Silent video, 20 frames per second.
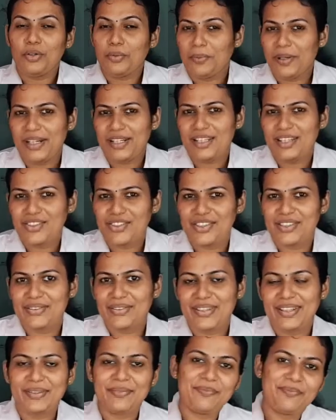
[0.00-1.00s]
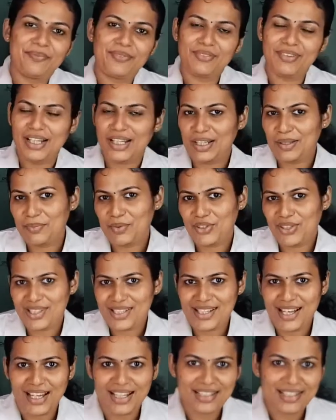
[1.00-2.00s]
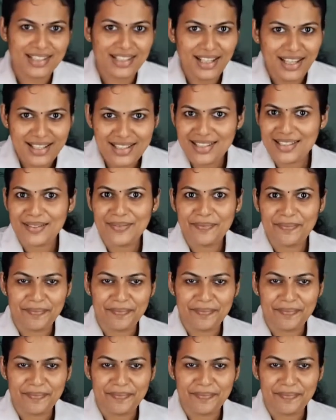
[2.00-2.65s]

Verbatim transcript: Hello my dear children, welcome to your science class.